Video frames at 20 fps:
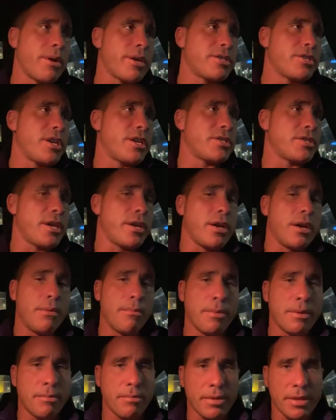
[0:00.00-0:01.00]
change that up?
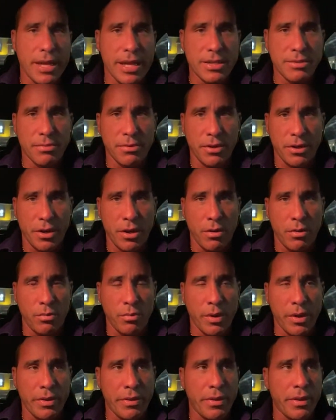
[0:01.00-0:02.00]
But that's what they're going
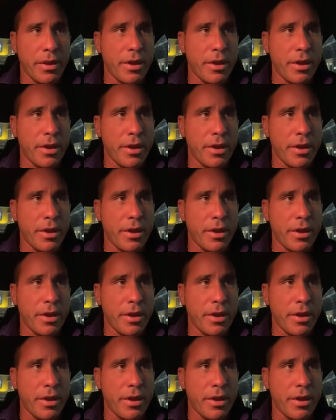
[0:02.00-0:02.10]
with.